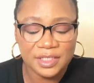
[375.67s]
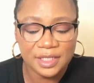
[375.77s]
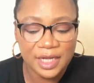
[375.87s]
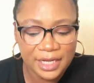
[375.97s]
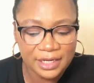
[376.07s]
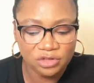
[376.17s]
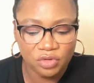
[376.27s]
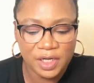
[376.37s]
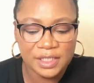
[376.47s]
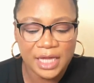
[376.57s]
leather
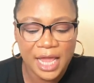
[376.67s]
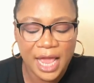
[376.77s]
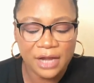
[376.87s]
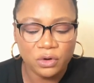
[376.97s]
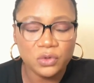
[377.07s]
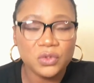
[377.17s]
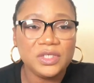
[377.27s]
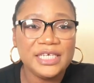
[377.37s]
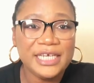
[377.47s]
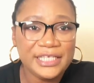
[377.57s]
trend, and also the
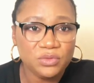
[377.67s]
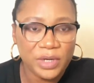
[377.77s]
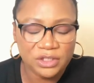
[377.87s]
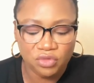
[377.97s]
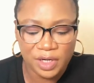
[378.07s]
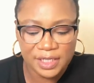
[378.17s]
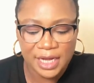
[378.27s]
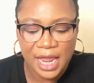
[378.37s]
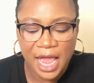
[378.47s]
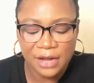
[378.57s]
knitwear trend.
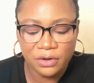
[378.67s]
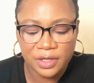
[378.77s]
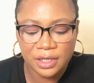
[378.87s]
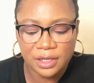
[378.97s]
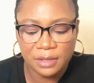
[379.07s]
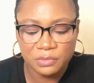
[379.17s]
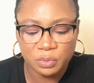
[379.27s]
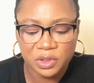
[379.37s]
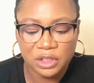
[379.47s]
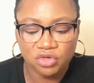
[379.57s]
Another
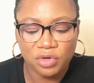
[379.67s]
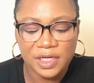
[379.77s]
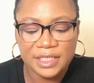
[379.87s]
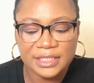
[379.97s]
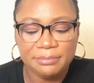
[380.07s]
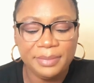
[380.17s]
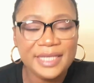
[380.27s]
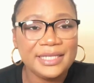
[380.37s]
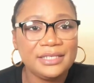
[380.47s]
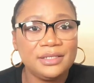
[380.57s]
spotted trend is the
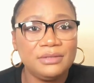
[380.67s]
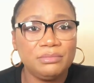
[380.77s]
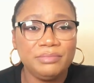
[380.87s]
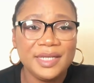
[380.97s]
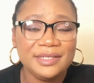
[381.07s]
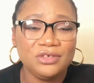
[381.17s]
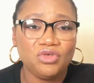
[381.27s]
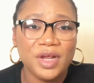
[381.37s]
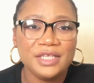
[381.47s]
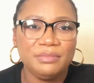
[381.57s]
blazer
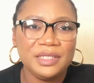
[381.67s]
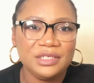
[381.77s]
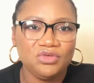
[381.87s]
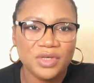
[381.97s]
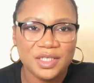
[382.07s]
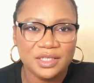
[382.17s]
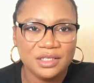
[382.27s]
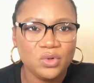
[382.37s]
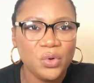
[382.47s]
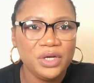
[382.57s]
dress is still
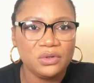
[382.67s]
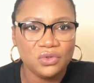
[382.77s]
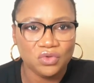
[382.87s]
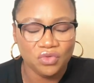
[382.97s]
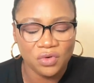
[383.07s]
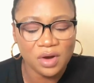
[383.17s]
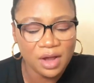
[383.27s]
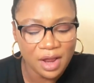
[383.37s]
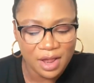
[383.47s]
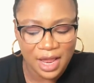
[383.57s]
going on strong,
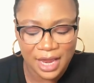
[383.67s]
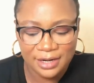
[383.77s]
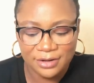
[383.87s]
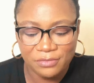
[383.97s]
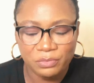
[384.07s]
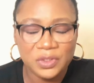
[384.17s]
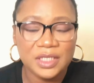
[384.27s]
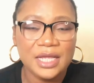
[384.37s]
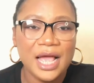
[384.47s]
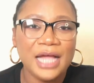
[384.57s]
and
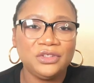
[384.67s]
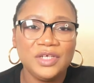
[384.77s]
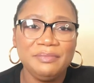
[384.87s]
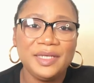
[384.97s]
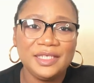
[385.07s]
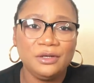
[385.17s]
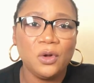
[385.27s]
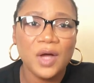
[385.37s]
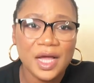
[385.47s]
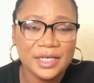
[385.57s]
Bottega actually made it
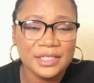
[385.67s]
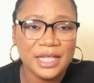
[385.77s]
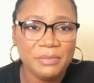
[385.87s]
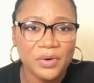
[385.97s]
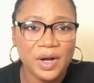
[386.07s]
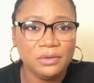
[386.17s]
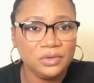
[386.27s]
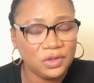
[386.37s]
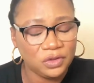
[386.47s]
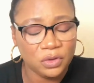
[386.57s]
longer this time around,
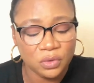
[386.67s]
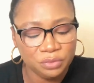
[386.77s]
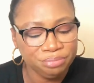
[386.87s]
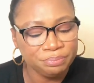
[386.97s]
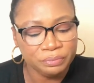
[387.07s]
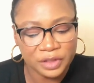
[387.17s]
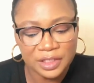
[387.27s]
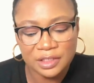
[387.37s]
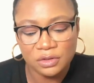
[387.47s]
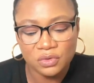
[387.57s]
so
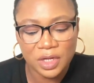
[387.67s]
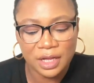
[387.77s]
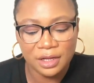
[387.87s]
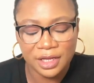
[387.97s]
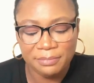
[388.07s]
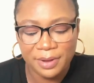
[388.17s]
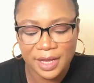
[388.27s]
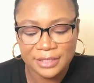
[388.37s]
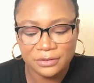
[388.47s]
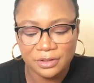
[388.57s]
look at, keep eye